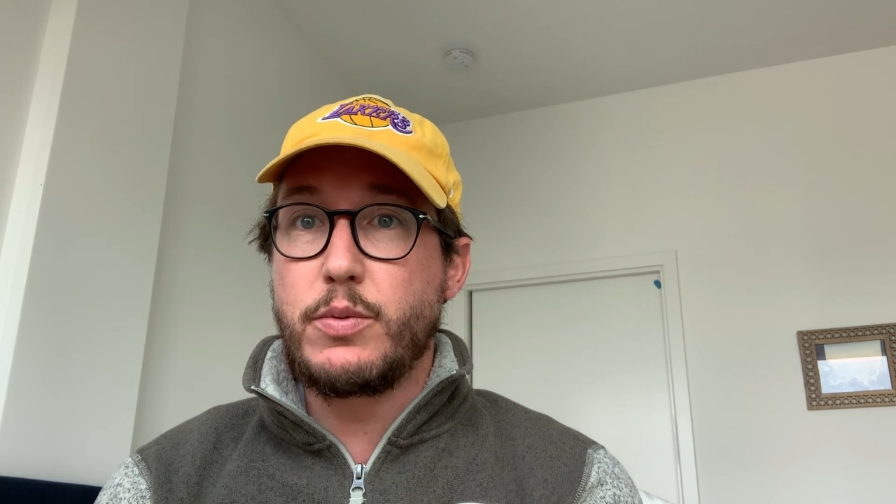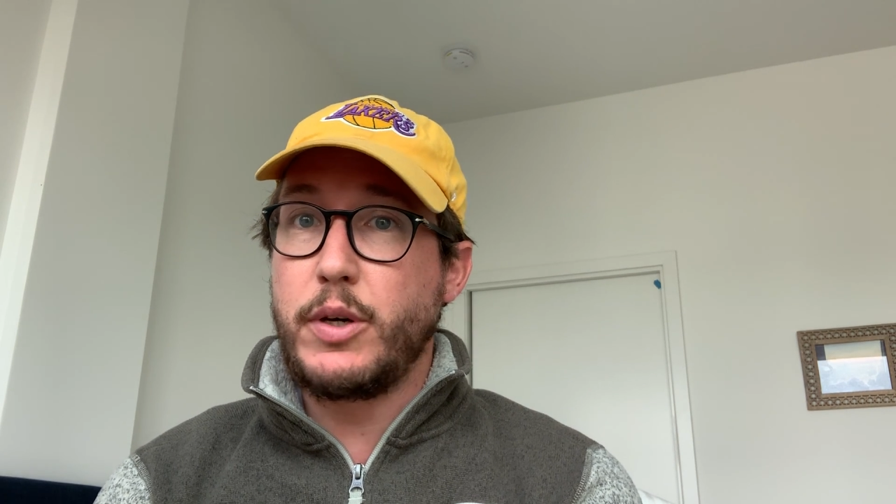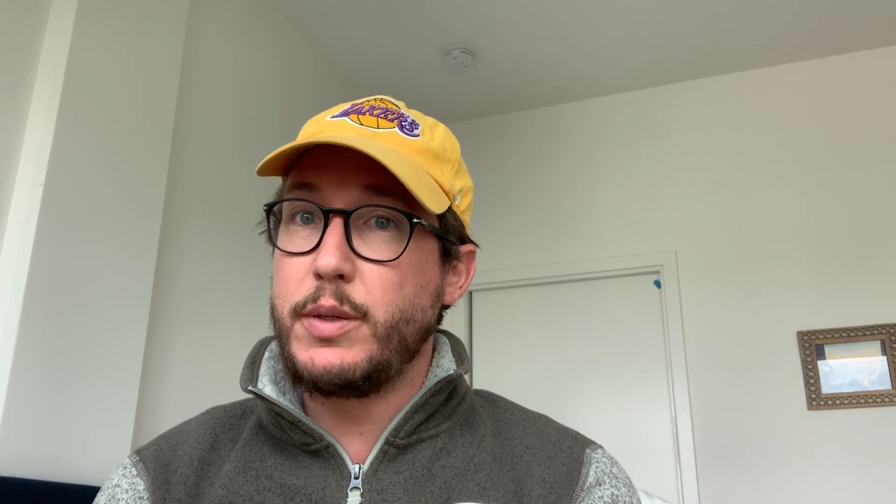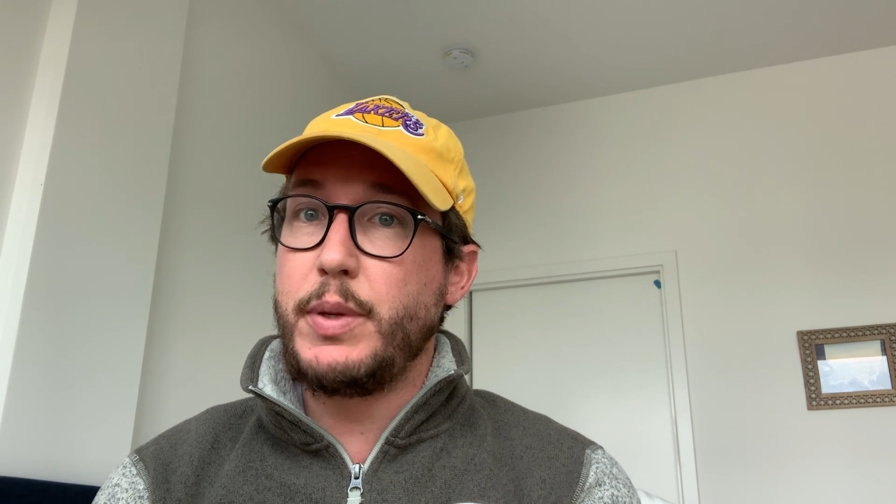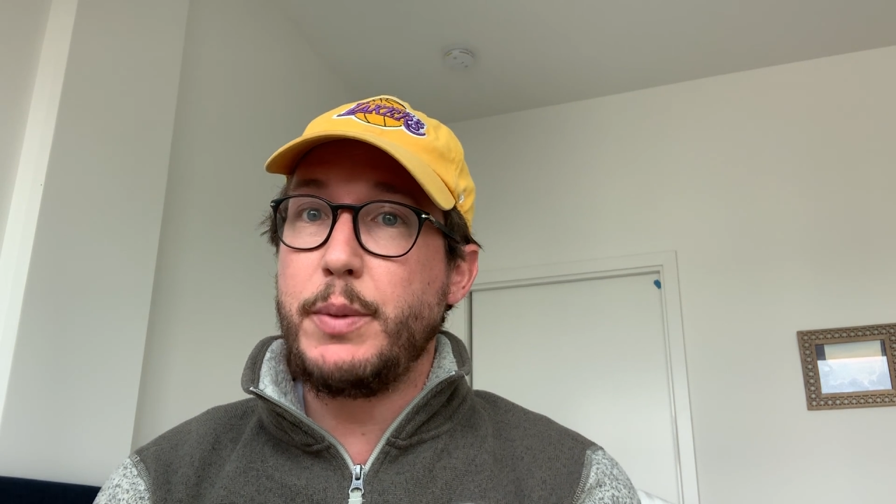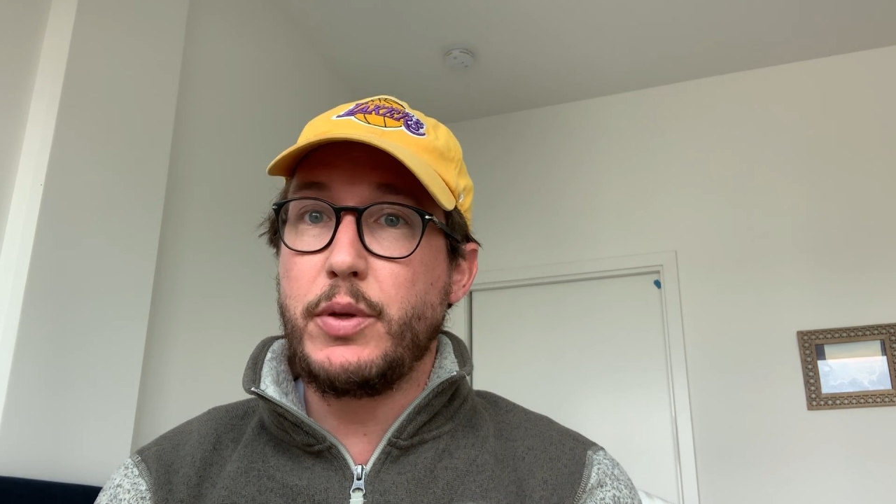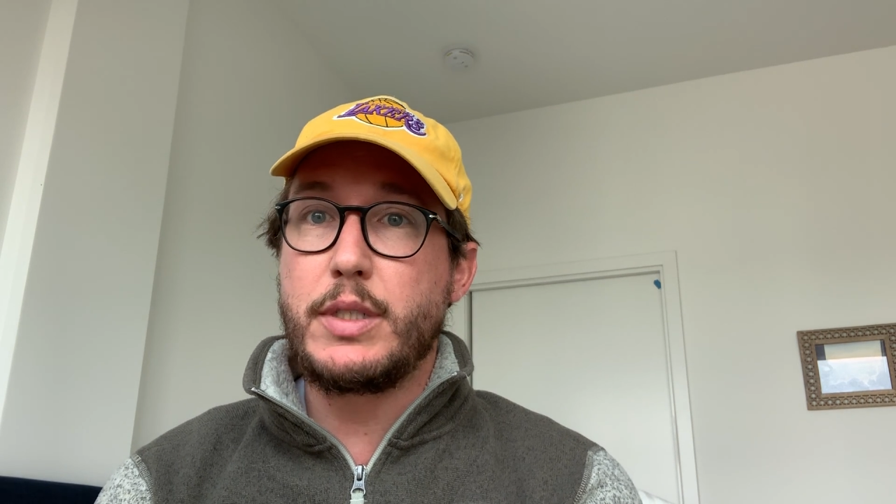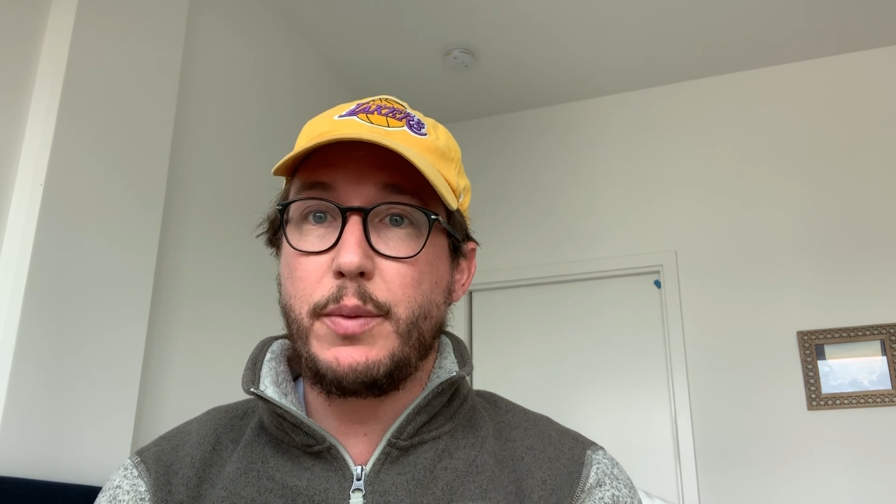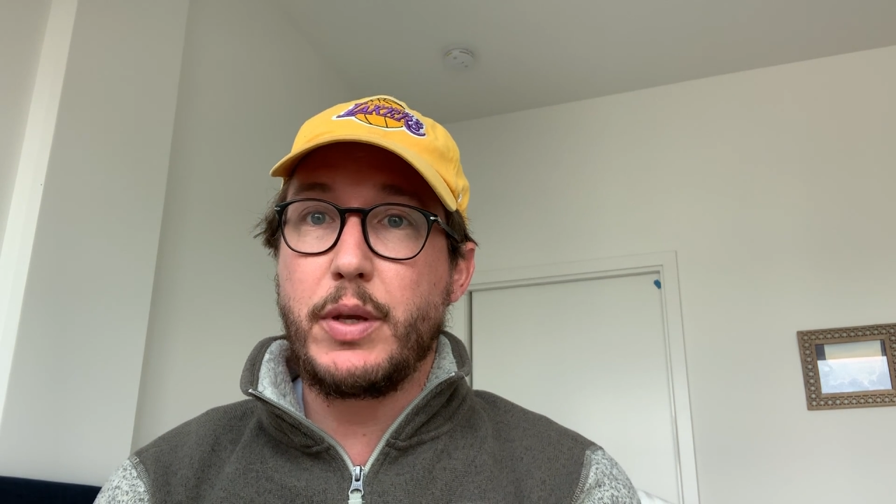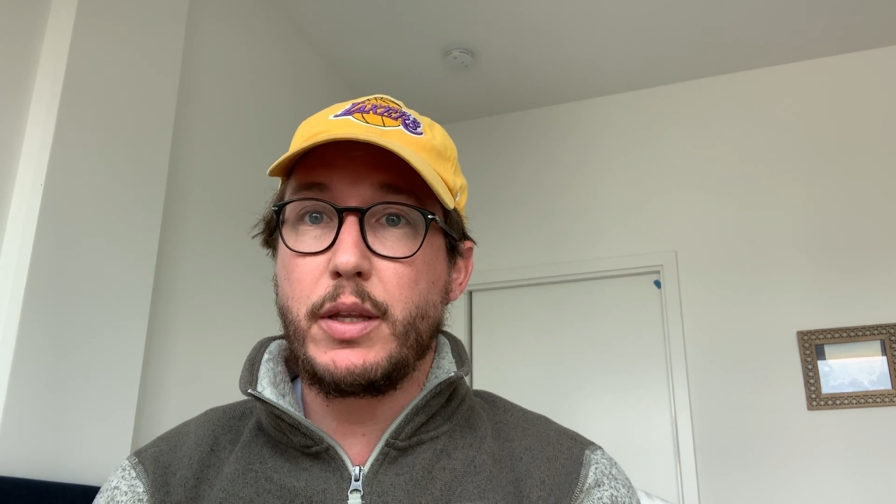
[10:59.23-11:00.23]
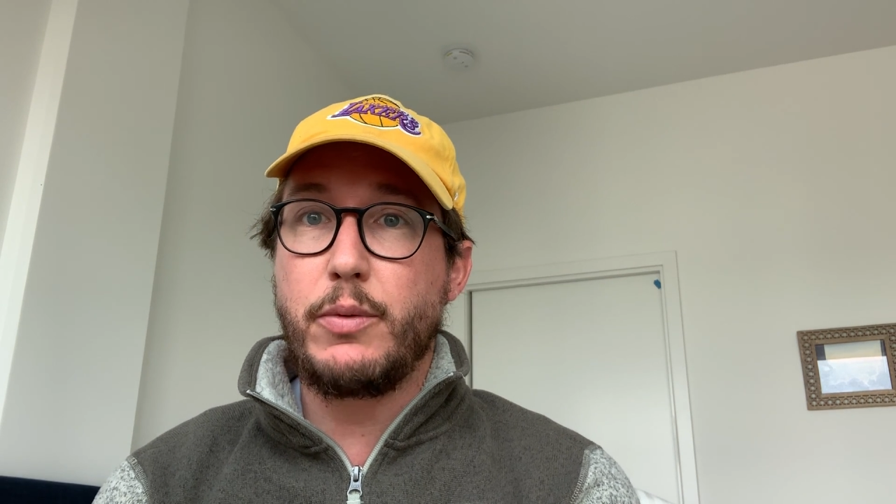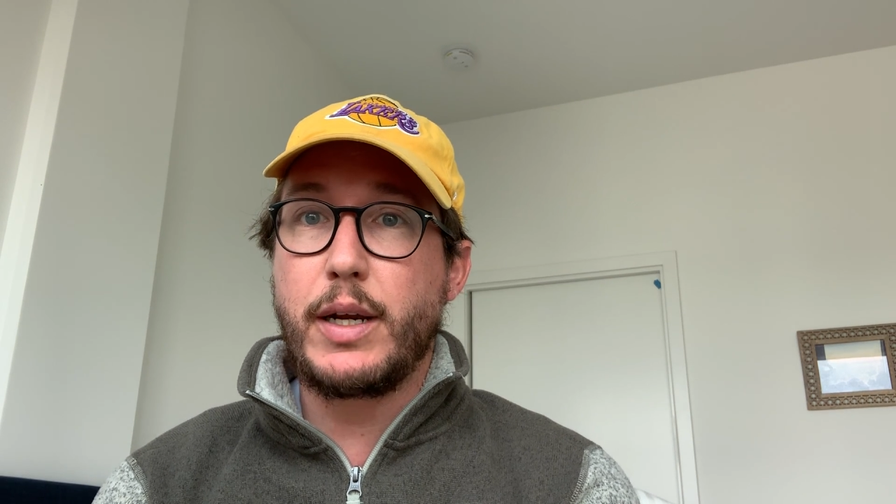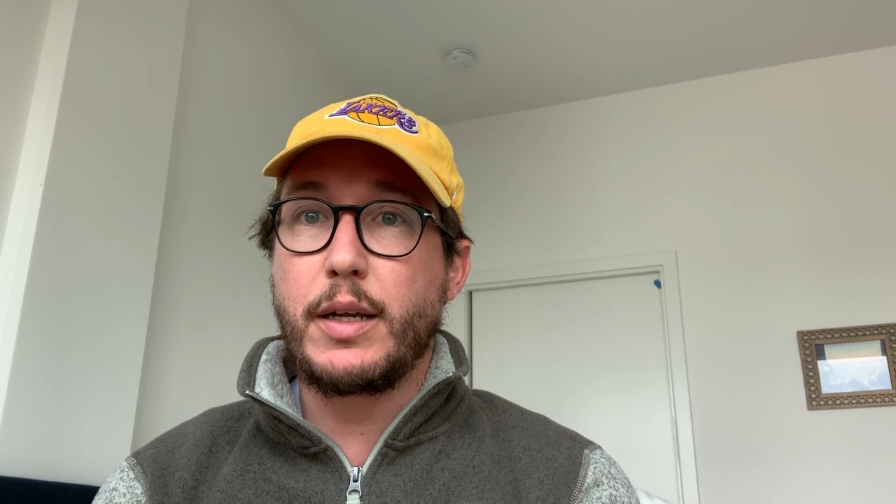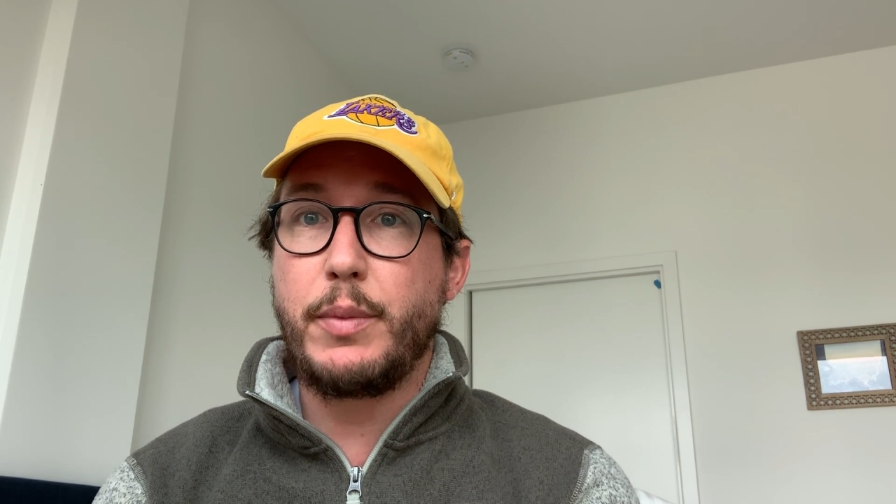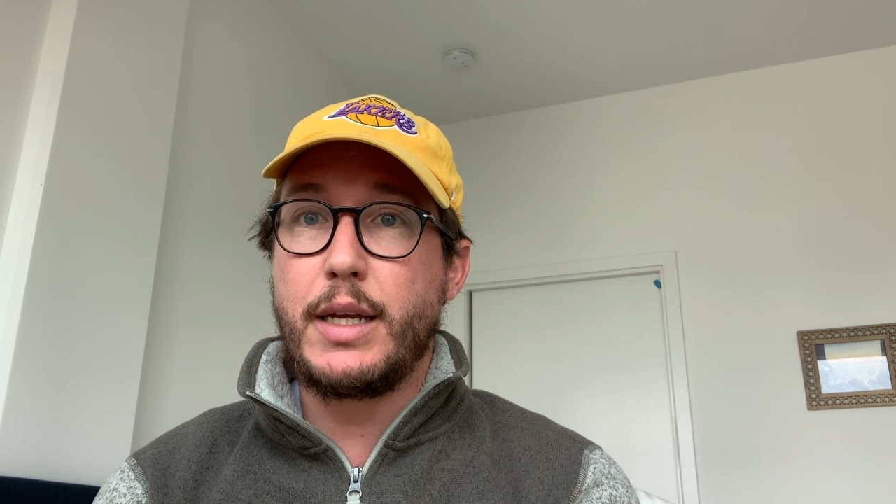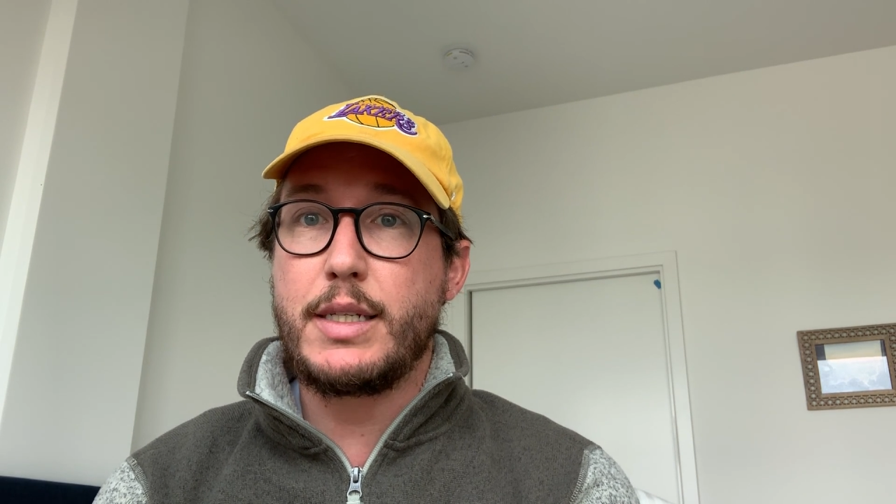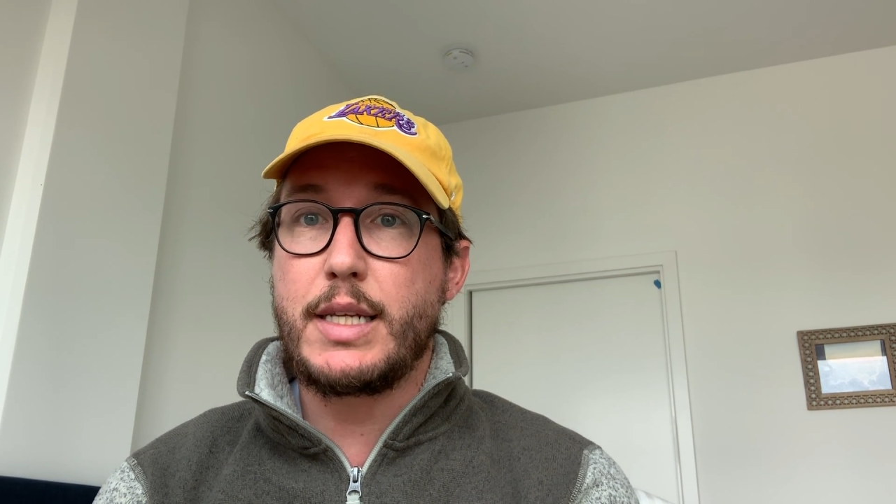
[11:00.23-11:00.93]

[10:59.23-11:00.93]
What people typically recommend is